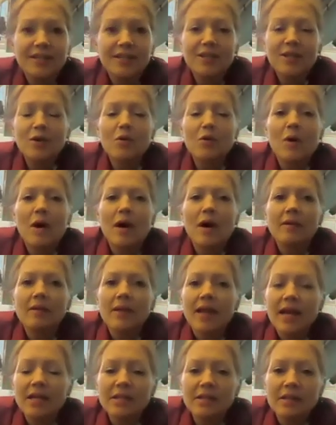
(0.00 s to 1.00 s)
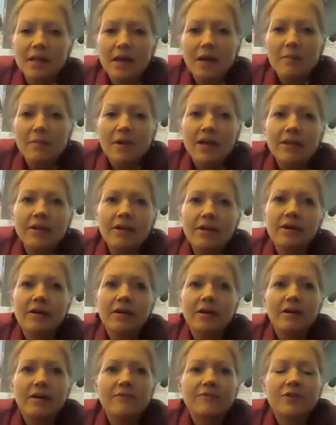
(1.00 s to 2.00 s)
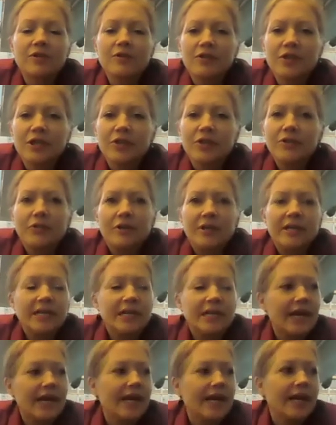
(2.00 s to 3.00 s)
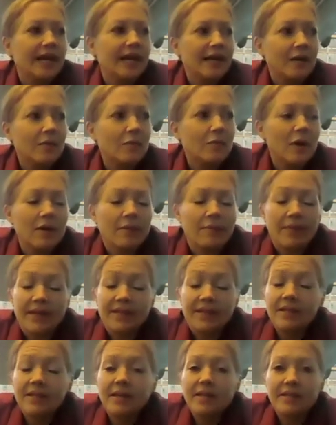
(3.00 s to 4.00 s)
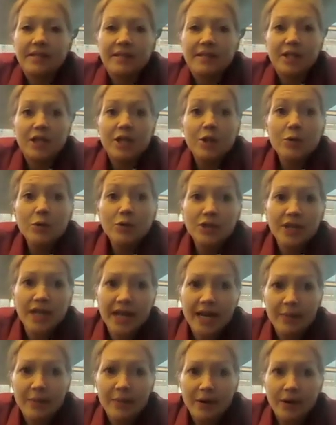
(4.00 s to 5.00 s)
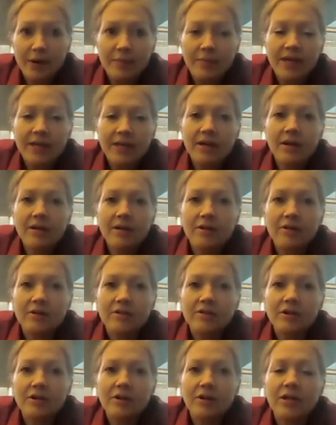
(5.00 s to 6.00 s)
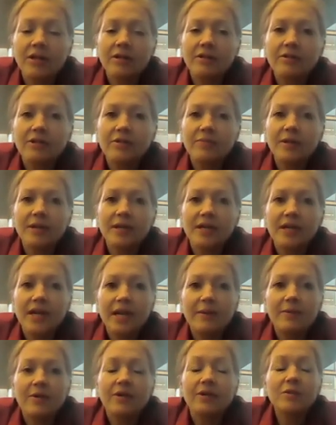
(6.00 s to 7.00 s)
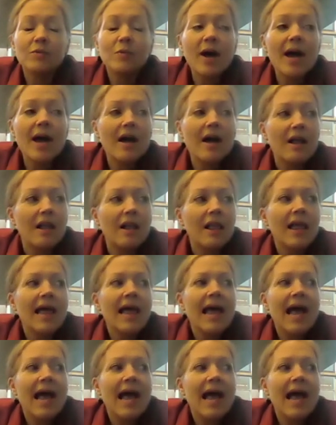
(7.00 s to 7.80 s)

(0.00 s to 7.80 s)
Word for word: So as a mother of two children, and well, my son is a huge gamer, and my daughter is starting to be a gamer as well.